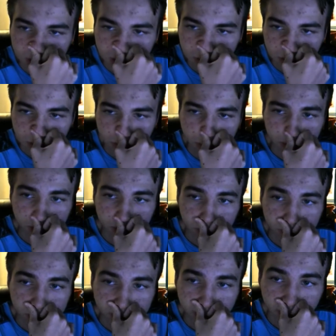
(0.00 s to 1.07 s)
We want to go
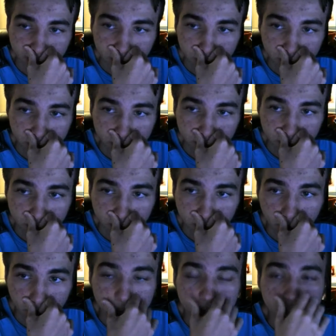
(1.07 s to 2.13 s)
second.
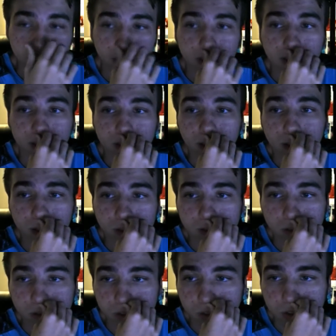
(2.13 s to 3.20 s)
Going second
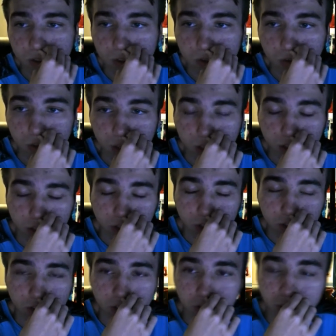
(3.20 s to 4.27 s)
is really good here.
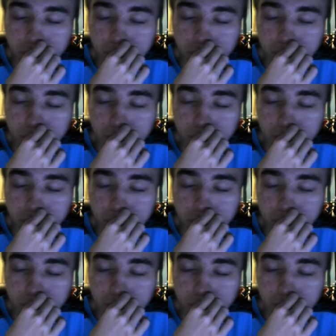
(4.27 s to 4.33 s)
Yep,